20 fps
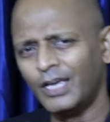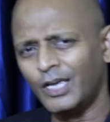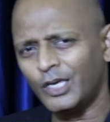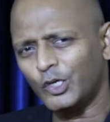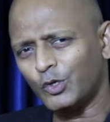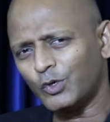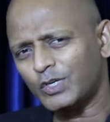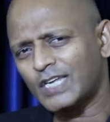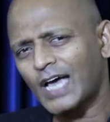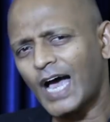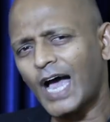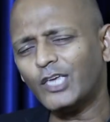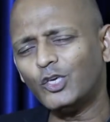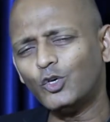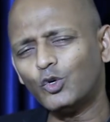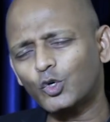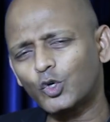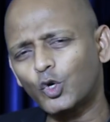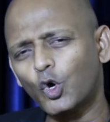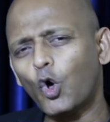you die,
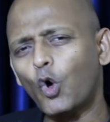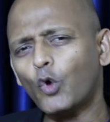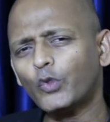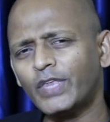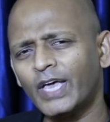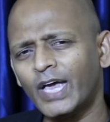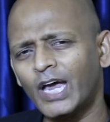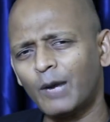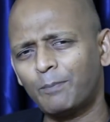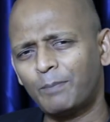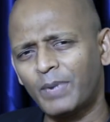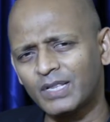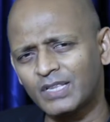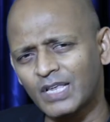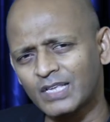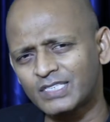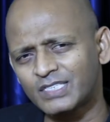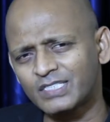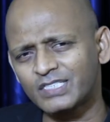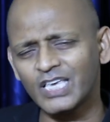you go there, but
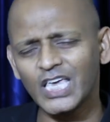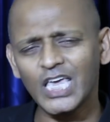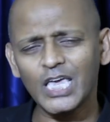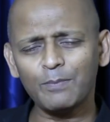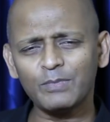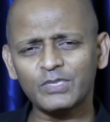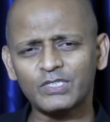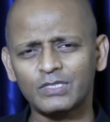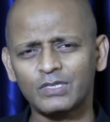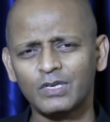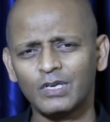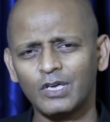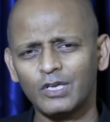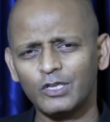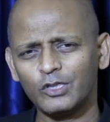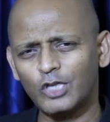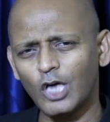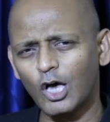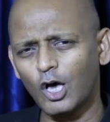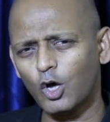that seems
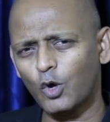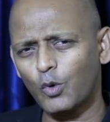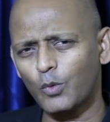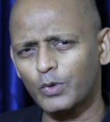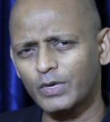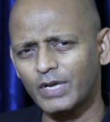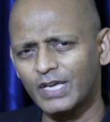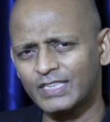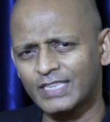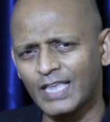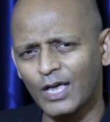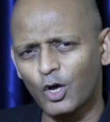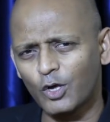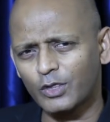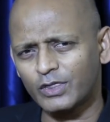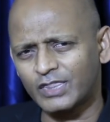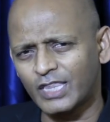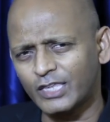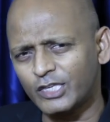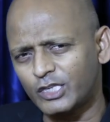though
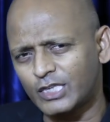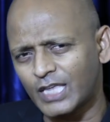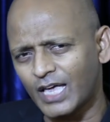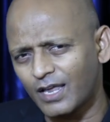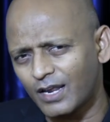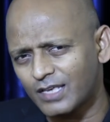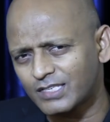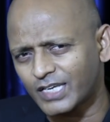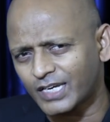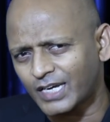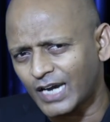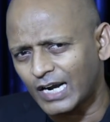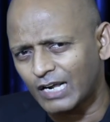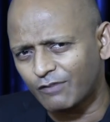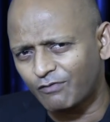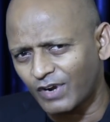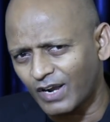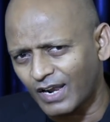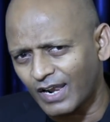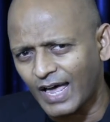there is a kind
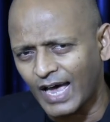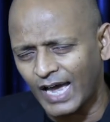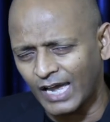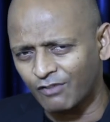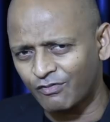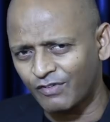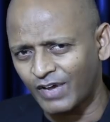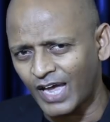of a life,